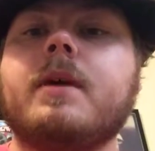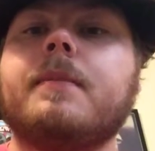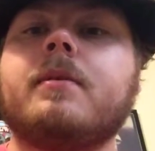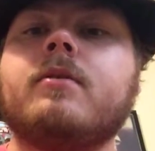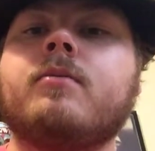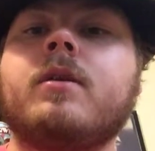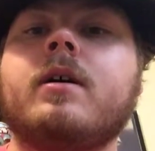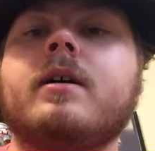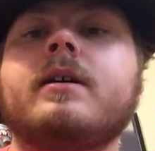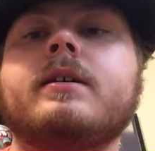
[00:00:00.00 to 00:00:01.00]
Pepper
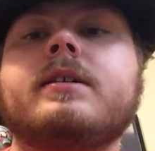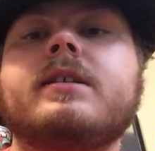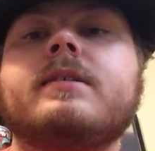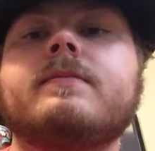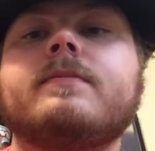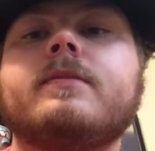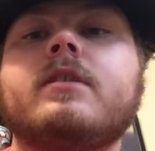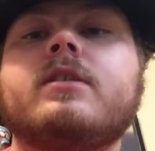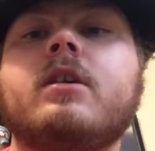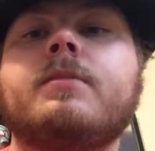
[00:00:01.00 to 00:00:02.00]
was
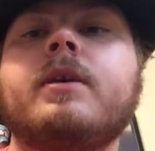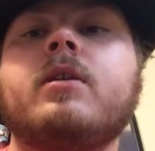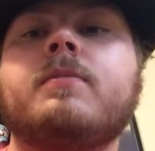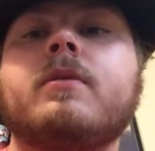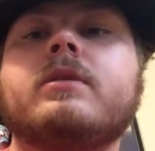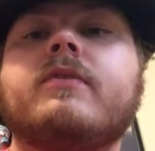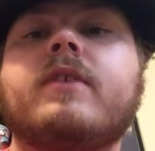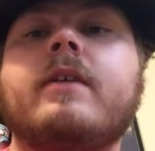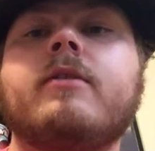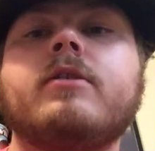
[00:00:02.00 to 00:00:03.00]
Tobe Hooper's
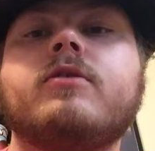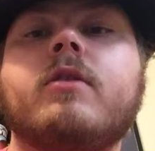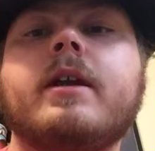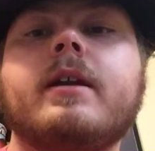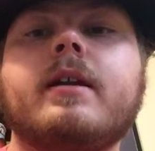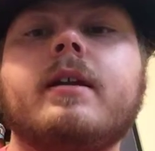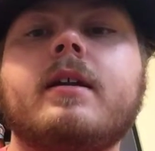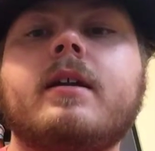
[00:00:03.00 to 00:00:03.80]
favorite drink.